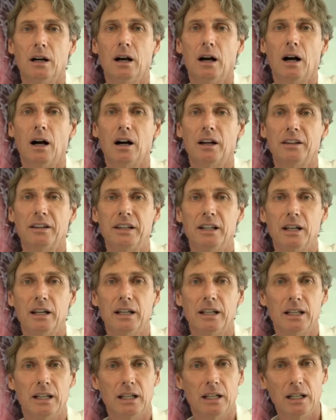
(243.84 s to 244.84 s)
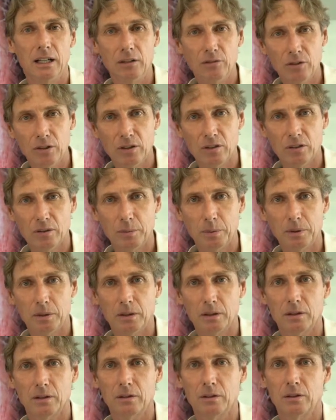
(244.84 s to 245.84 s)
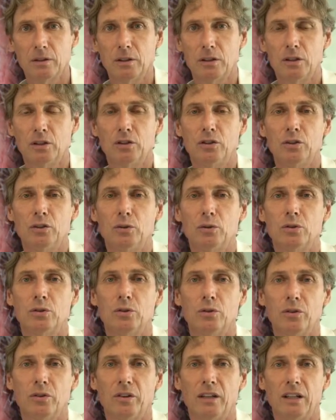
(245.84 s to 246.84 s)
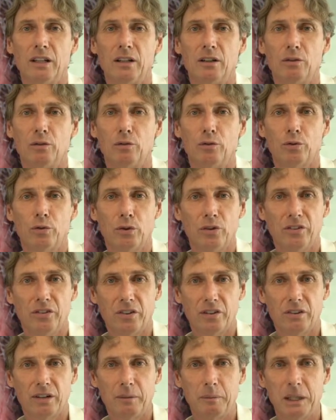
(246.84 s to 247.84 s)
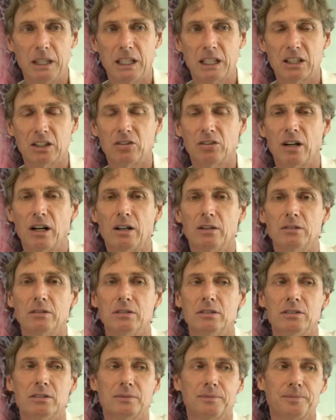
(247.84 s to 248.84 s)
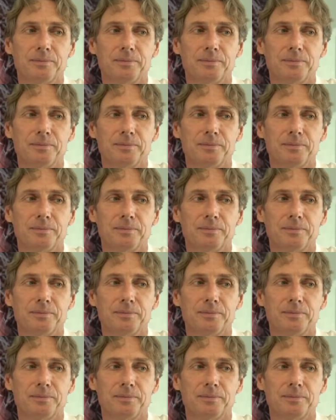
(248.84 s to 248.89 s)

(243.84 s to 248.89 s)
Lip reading: are nearly invisible due to the full ceramic crowns.